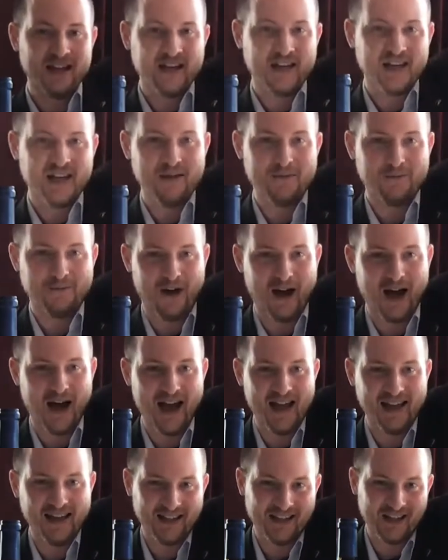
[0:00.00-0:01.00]
if
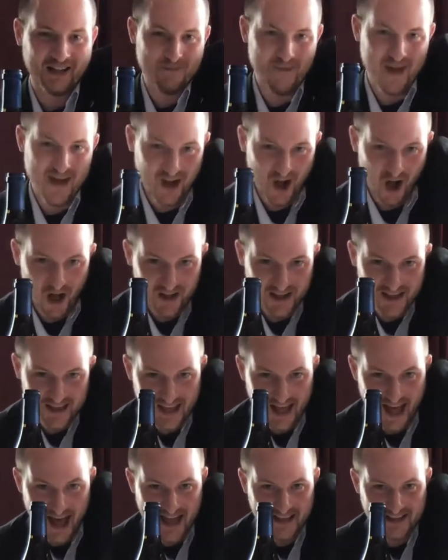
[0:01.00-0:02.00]
I may call it
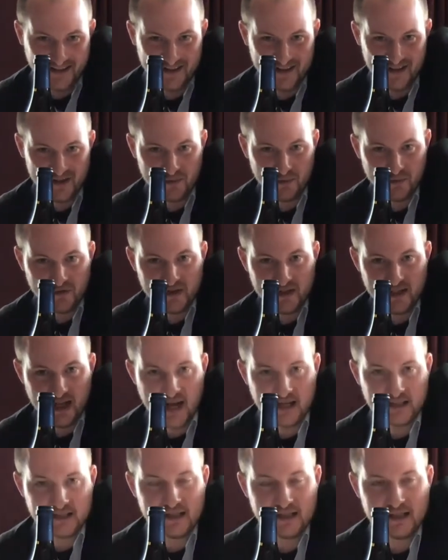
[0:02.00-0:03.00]
that. So this is
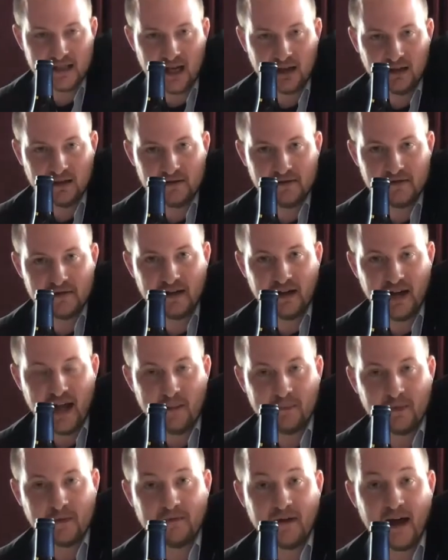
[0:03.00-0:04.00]
Rootstock Cellars
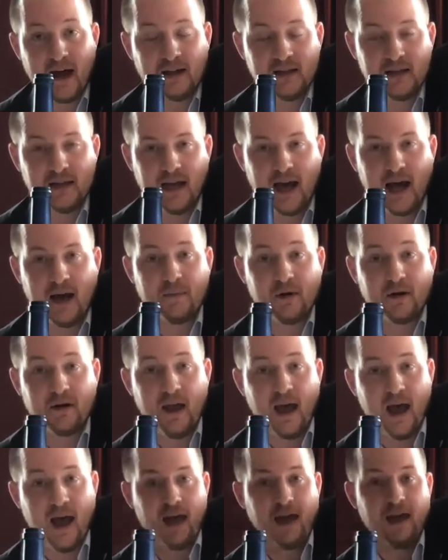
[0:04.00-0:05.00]
Napa Valley
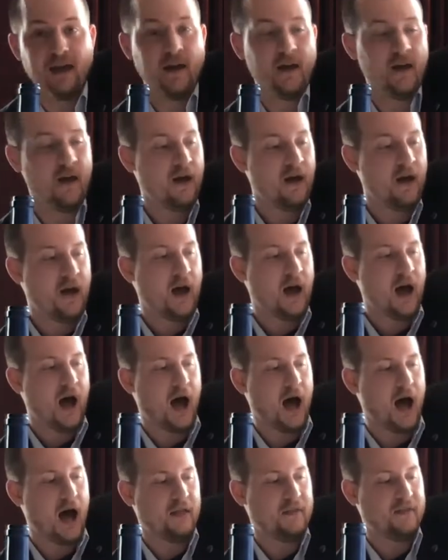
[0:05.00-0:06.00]
Cabernet.
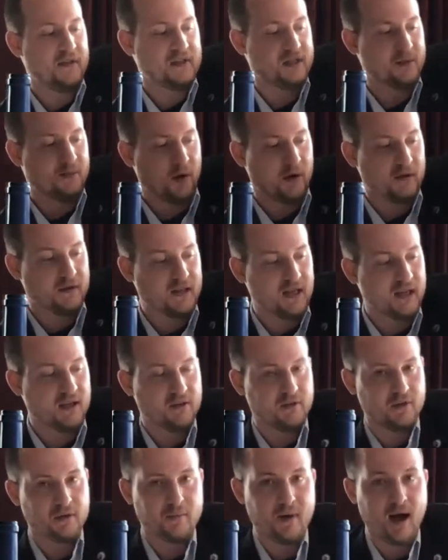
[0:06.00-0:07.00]
This
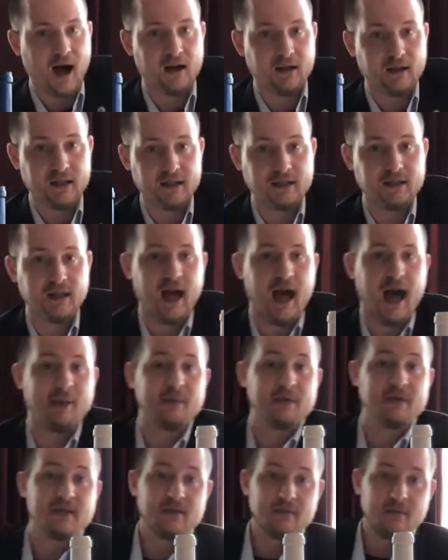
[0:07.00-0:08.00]
particular bottling
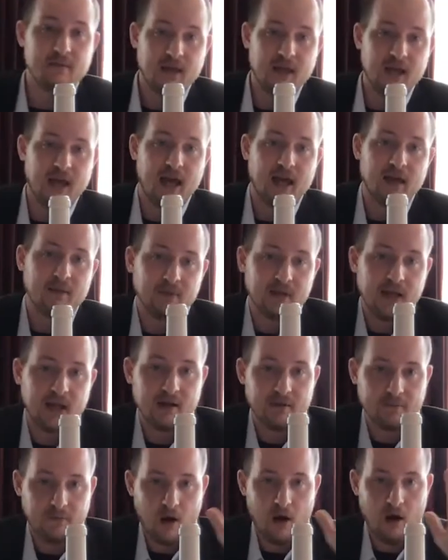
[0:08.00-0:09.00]
happens to be a blend
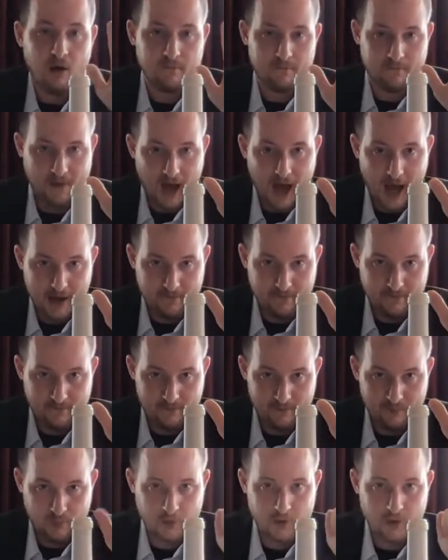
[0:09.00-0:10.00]
of all 5
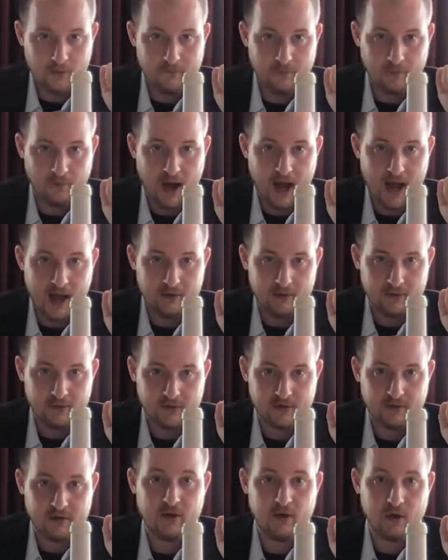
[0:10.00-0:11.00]
Bordeaux
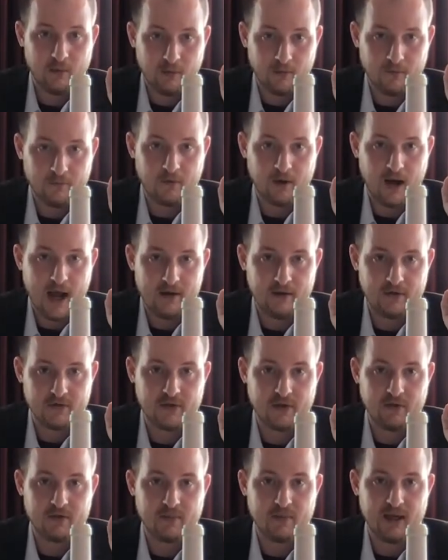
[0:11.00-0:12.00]
varietals, the noble varietals,
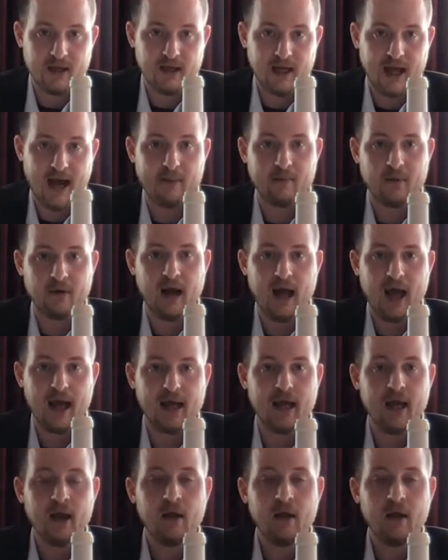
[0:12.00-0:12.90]
those being Cabernet,